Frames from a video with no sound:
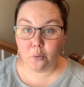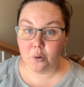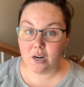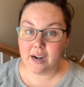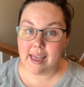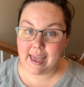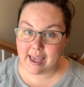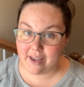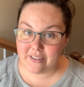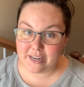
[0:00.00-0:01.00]
Or
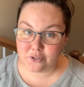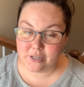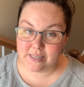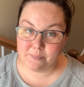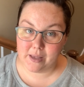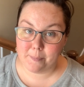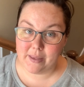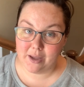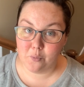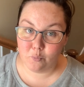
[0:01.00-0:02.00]
have an extra Ziploc
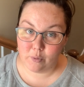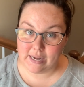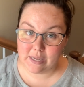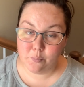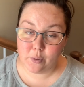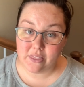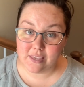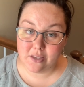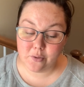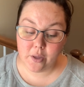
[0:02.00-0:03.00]
bag ready
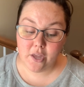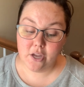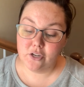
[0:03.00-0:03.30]
with you,